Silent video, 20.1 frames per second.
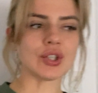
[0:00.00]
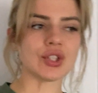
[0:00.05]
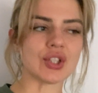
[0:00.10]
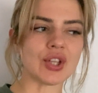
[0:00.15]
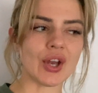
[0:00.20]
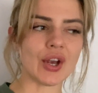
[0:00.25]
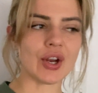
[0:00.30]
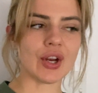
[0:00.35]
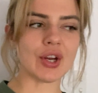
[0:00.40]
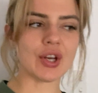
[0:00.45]

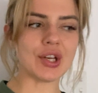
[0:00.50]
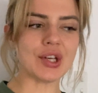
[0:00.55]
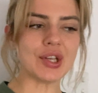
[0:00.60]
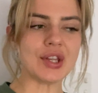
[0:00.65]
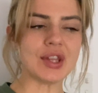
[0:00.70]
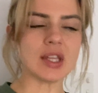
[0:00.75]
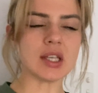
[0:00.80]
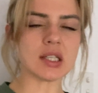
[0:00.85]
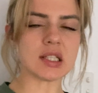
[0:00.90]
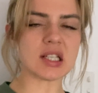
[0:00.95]
So
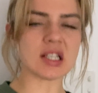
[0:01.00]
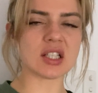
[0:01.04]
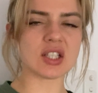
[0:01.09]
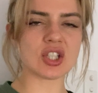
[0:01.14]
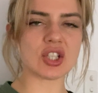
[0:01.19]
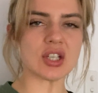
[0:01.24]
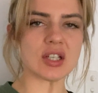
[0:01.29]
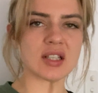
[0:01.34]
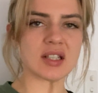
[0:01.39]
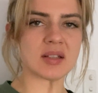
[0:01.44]
this
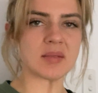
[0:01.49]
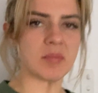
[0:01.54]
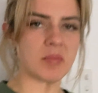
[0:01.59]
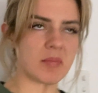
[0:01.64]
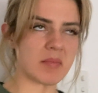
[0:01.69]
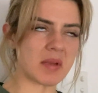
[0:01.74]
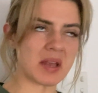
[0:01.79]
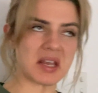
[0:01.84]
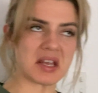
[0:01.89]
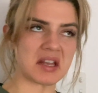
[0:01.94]
is just
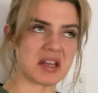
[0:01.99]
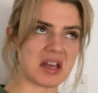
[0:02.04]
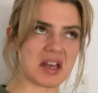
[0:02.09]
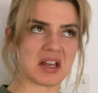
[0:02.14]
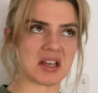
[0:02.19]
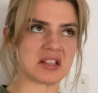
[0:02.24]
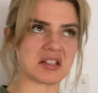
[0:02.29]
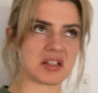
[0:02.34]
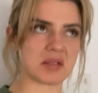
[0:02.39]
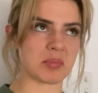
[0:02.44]
me
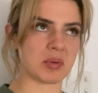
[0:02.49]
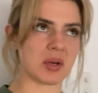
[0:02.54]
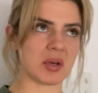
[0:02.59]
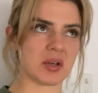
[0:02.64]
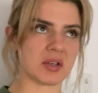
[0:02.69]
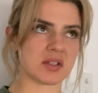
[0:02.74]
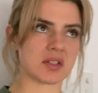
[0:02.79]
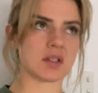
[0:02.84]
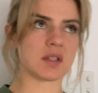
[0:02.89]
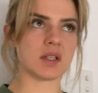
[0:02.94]
as a
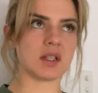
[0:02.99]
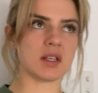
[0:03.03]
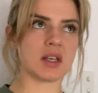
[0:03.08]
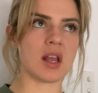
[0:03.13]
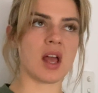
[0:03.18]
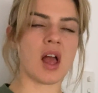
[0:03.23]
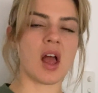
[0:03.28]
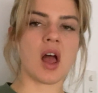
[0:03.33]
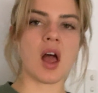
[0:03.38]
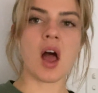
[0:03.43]

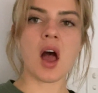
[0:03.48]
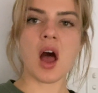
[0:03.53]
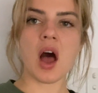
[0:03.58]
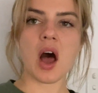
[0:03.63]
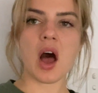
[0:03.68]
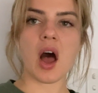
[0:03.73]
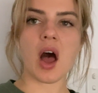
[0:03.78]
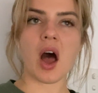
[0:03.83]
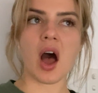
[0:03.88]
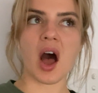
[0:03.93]
person.
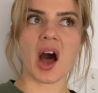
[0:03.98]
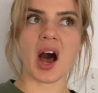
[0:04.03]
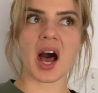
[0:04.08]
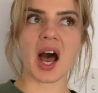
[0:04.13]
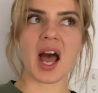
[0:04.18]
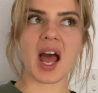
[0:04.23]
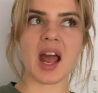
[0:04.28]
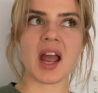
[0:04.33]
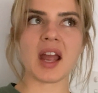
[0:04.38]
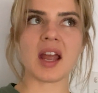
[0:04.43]

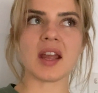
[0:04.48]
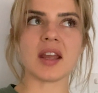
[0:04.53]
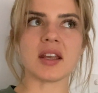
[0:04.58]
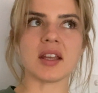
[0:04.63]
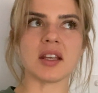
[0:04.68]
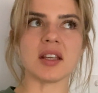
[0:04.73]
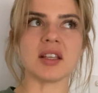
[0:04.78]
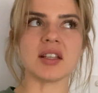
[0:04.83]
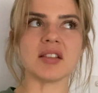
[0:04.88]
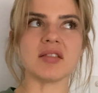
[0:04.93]

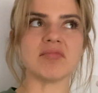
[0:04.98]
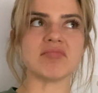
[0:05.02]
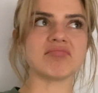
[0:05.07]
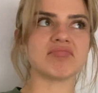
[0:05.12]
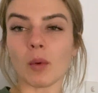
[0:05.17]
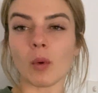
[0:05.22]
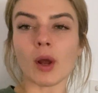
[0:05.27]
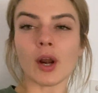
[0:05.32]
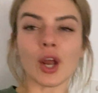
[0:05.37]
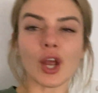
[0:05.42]
I,
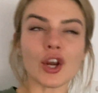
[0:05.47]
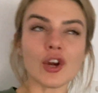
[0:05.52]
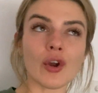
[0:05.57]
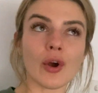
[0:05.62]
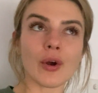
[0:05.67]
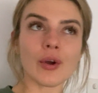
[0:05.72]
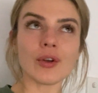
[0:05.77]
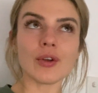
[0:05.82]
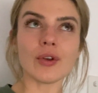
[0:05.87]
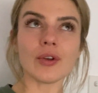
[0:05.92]
when I
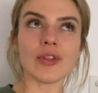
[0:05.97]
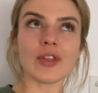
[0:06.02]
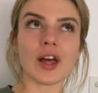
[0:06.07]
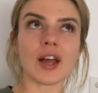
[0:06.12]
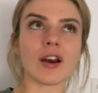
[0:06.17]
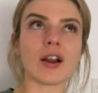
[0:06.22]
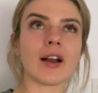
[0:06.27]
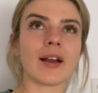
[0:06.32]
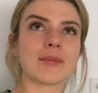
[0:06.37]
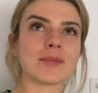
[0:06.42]
know
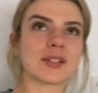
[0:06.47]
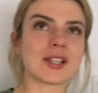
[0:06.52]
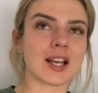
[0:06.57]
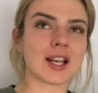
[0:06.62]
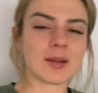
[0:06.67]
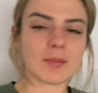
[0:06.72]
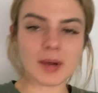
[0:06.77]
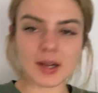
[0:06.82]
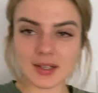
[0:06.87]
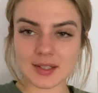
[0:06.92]
that I'm
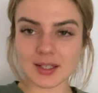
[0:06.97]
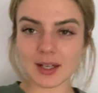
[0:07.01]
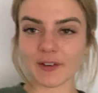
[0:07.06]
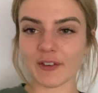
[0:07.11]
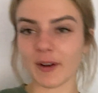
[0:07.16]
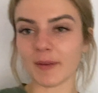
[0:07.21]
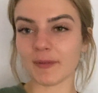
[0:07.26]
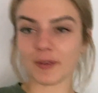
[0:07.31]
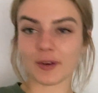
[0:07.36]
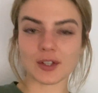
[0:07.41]
setting
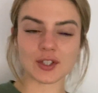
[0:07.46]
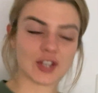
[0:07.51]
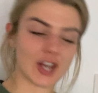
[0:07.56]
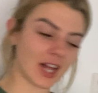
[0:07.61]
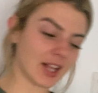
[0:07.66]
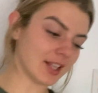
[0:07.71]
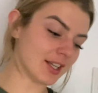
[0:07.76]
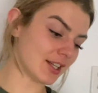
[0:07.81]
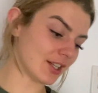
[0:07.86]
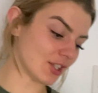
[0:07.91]
myself up for a
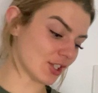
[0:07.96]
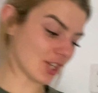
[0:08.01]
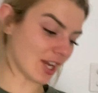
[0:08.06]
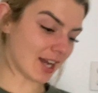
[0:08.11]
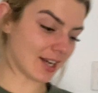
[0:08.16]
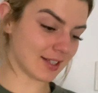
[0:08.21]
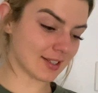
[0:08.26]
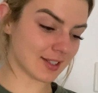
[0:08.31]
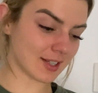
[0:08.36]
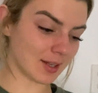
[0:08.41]
challenge
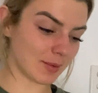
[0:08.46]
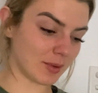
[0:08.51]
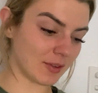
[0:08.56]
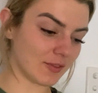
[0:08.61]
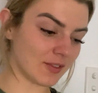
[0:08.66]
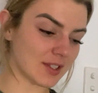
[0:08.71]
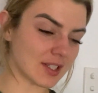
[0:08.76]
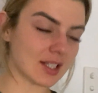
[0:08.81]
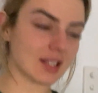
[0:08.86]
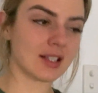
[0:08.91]
and it's gonna be
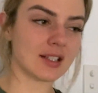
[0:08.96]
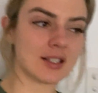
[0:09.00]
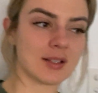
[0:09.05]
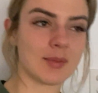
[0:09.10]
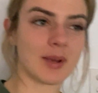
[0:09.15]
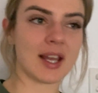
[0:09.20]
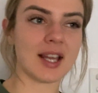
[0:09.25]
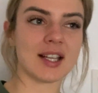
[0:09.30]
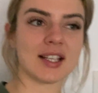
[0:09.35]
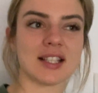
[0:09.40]
physically
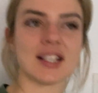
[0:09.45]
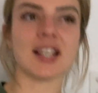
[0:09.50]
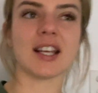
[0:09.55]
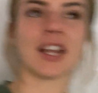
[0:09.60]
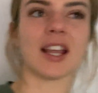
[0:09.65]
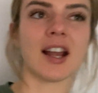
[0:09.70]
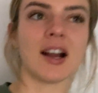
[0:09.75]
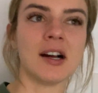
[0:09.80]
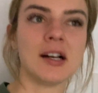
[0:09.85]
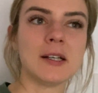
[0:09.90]

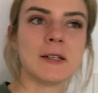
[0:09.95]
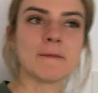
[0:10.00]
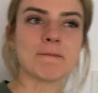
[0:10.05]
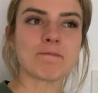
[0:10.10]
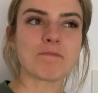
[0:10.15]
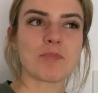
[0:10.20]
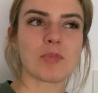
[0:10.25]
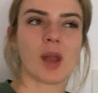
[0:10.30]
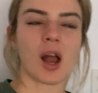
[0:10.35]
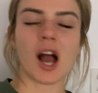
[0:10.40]

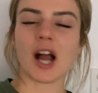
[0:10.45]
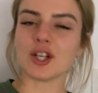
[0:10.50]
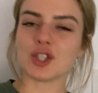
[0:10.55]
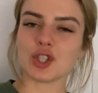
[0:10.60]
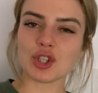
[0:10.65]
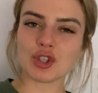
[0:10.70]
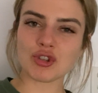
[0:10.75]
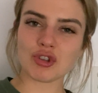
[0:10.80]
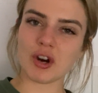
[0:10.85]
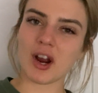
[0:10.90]
demanding, I
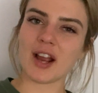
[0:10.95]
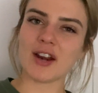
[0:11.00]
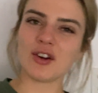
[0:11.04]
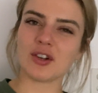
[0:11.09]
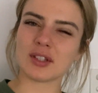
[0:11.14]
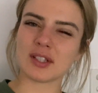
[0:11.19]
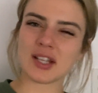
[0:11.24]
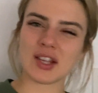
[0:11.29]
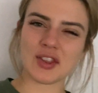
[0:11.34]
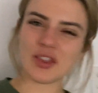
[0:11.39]
just try
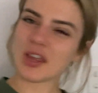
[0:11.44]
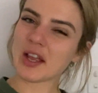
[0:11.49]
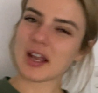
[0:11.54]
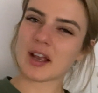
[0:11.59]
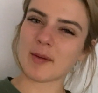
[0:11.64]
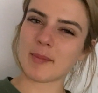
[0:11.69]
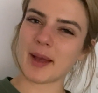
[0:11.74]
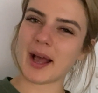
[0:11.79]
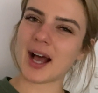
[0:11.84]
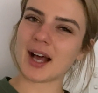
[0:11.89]
not to think
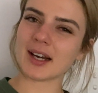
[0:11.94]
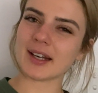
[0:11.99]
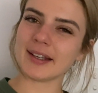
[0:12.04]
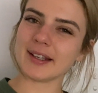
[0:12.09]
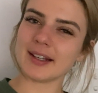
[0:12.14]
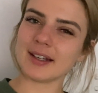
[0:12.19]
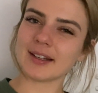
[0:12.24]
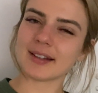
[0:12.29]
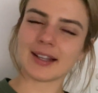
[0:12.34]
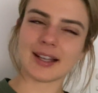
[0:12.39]
about
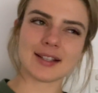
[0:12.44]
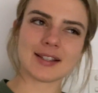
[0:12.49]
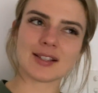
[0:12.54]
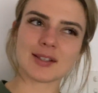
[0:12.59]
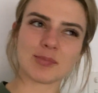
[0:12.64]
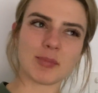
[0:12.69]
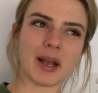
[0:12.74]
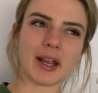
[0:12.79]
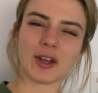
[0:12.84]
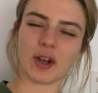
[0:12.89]
it.
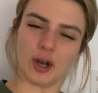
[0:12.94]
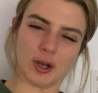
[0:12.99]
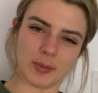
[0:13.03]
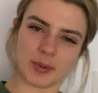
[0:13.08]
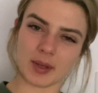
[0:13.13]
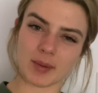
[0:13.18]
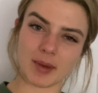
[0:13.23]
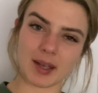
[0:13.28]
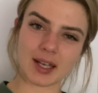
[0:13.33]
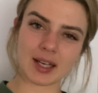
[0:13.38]
That's my
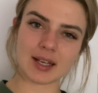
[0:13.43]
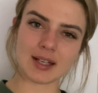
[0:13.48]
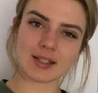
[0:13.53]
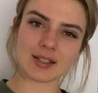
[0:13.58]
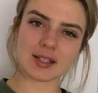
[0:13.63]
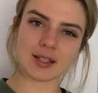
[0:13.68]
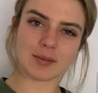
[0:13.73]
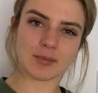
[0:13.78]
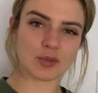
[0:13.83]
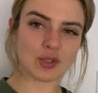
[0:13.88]
coping
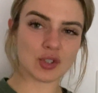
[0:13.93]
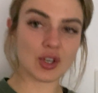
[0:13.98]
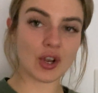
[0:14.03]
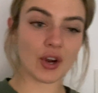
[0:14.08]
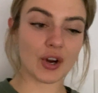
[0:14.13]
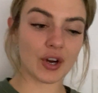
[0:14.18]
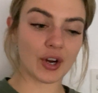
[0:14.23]
mechanism. So